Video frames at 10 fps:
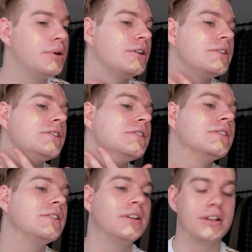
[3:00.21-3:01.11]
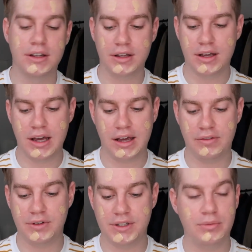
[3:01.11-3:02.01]
person
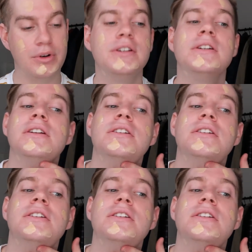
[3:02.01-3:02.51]
and for some reason it